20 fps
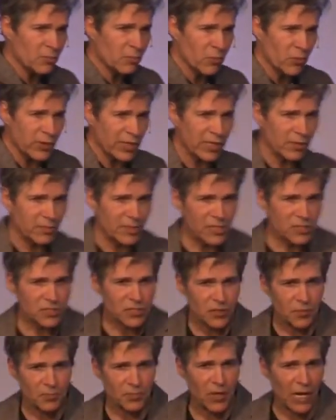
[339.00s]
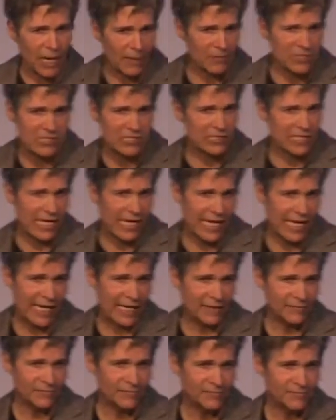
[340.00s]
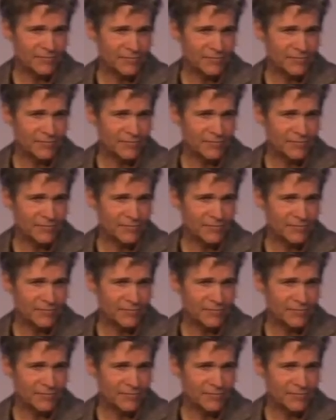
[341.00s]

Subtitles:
to bring them into the promised land.